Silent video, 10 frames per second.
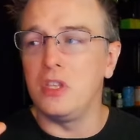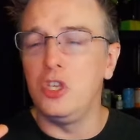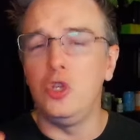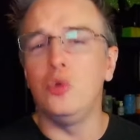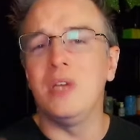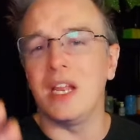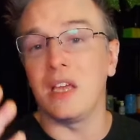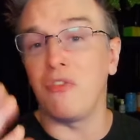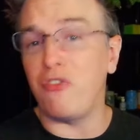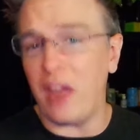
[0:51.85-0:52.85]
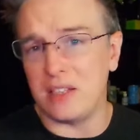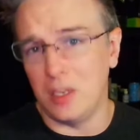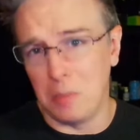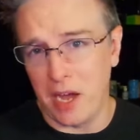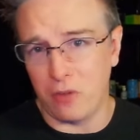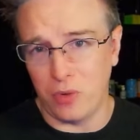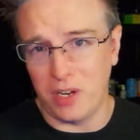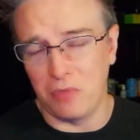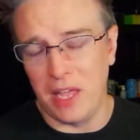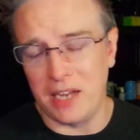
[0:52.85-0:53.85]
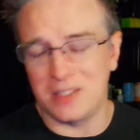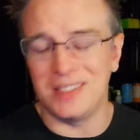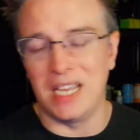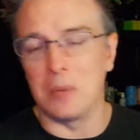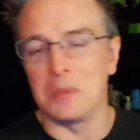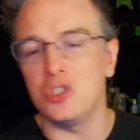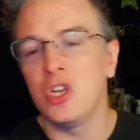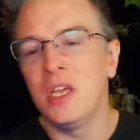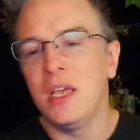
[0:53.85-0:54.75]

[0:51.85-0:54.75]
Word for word: you getting affected by reflect damage.